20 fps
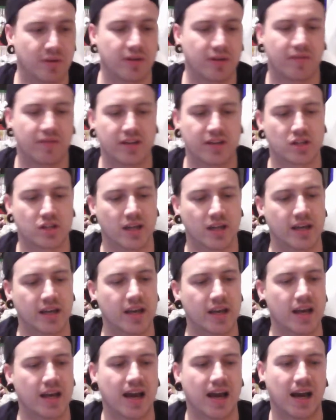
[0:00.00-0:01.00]
eventually,
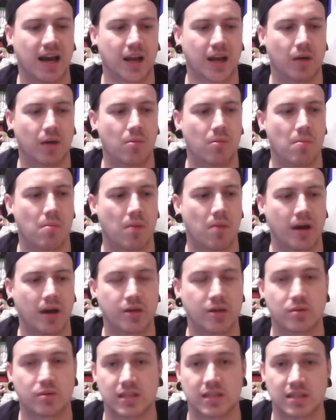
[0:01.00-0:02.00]
and I might
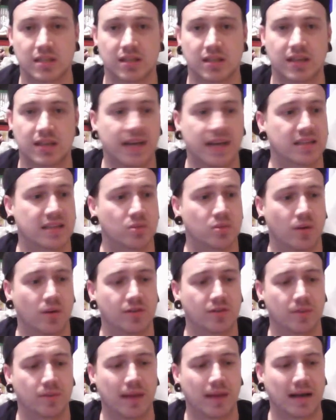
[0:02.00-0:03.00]
use this as a test one
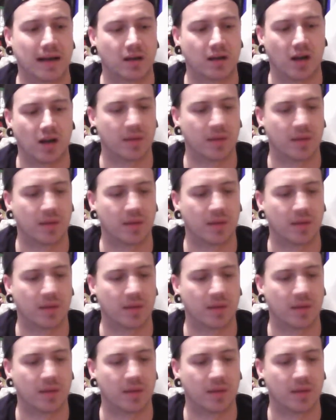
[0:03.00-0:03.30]
to backlight